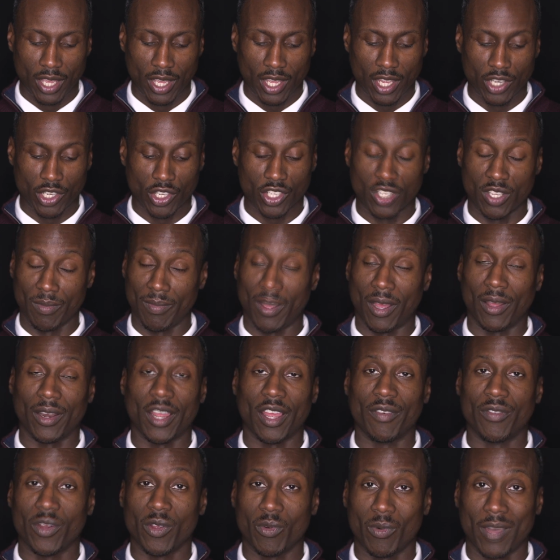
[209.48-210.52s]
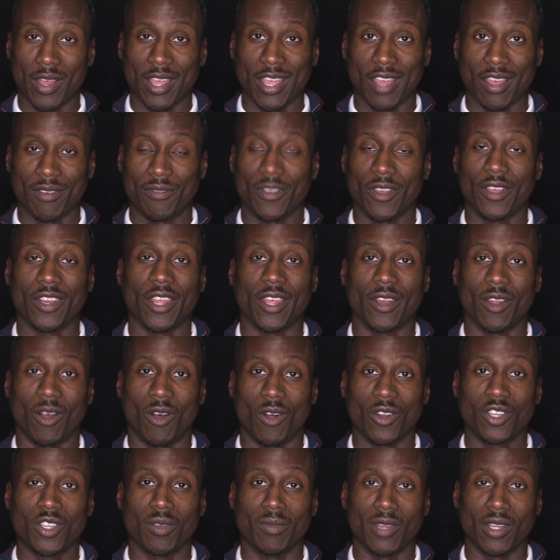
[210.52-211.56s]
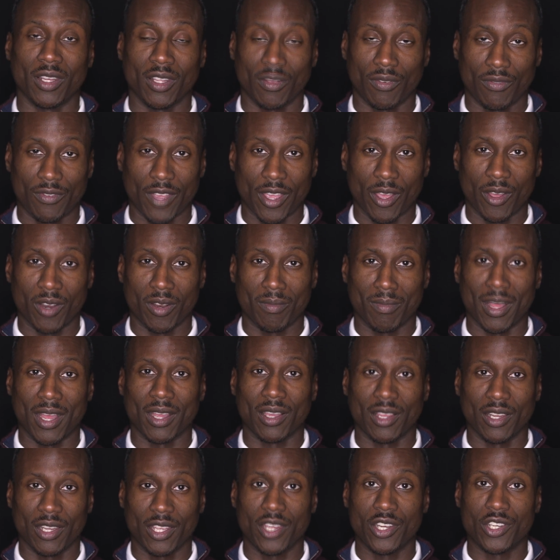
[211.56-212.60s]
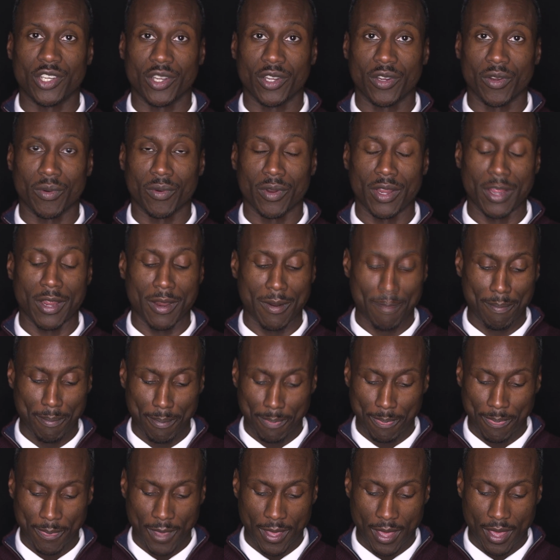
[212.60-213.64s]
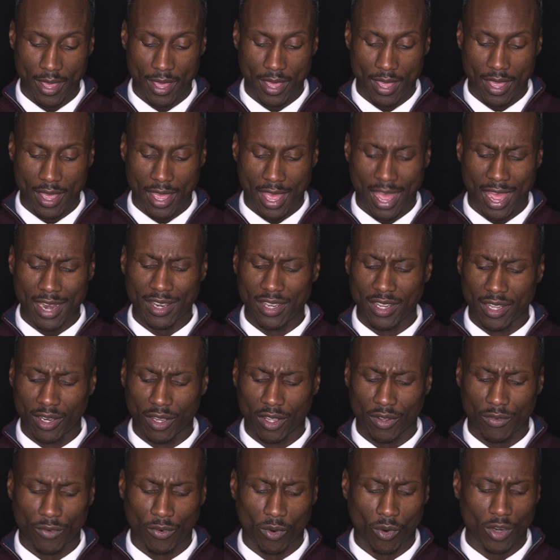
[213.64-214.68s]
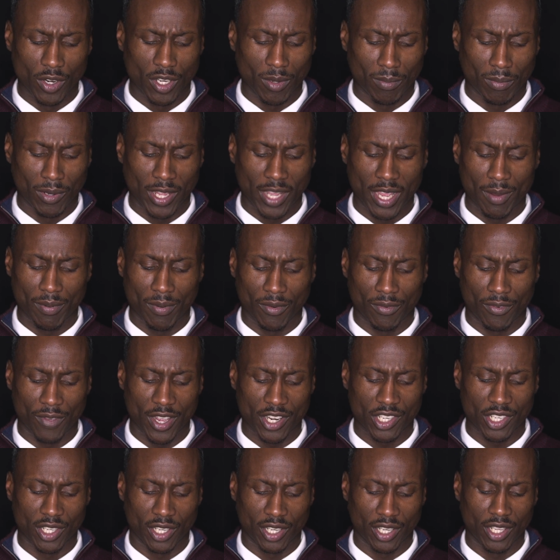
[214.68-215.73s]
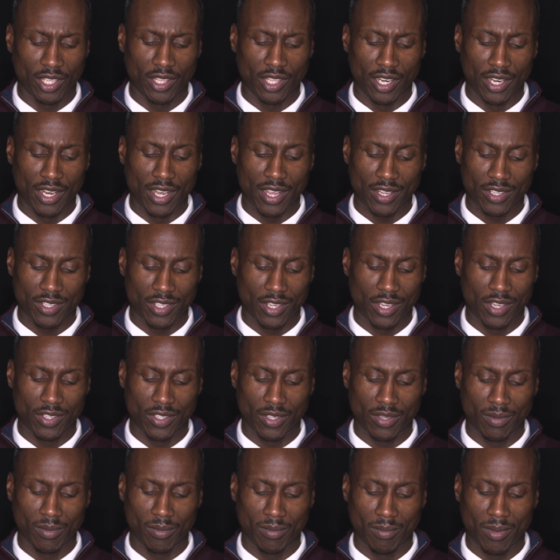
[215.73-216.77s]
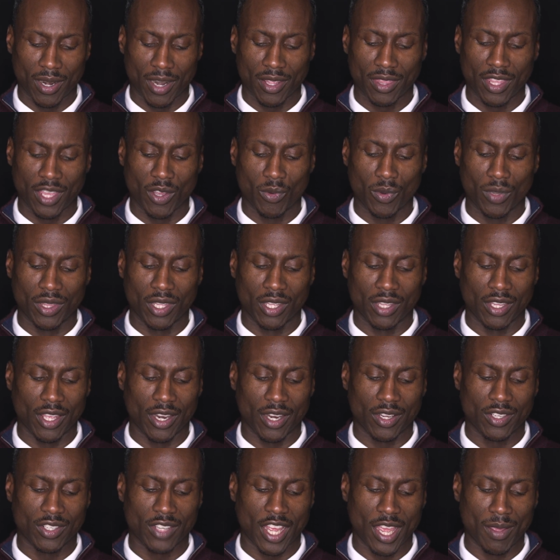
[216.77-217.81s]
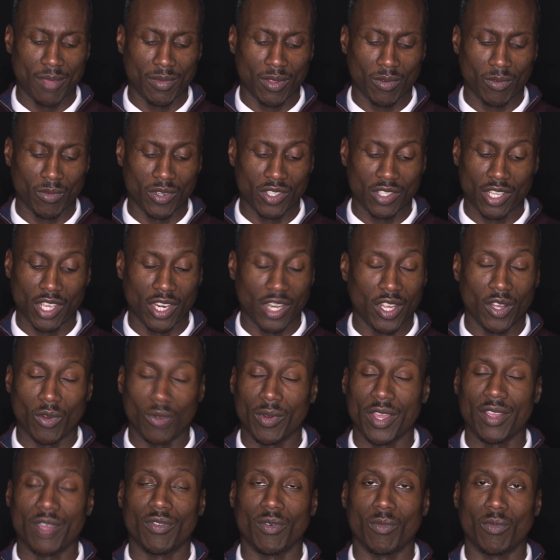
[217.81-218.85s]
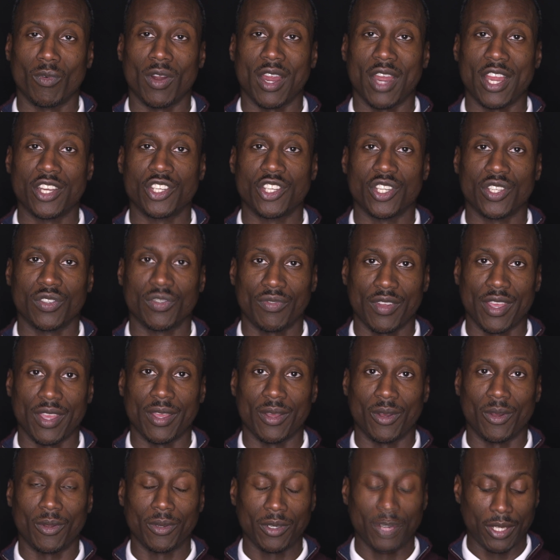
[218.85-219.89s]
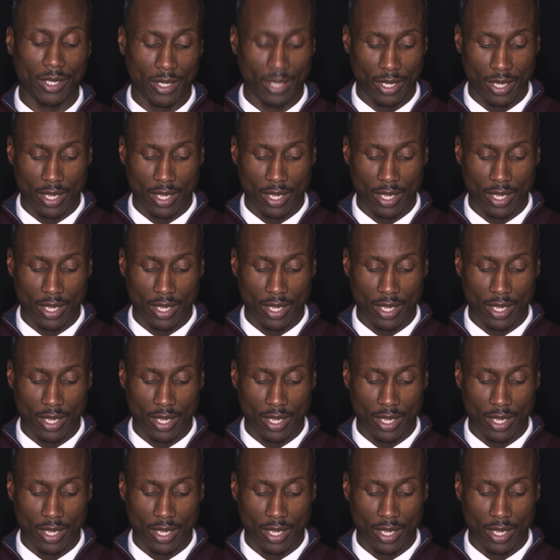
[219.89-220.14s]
and just about every way I felt I'd ultimately failed in my collegiate career. I did look forward to playing professionally the next season, but I think within that excitement was getting away from where I just failed.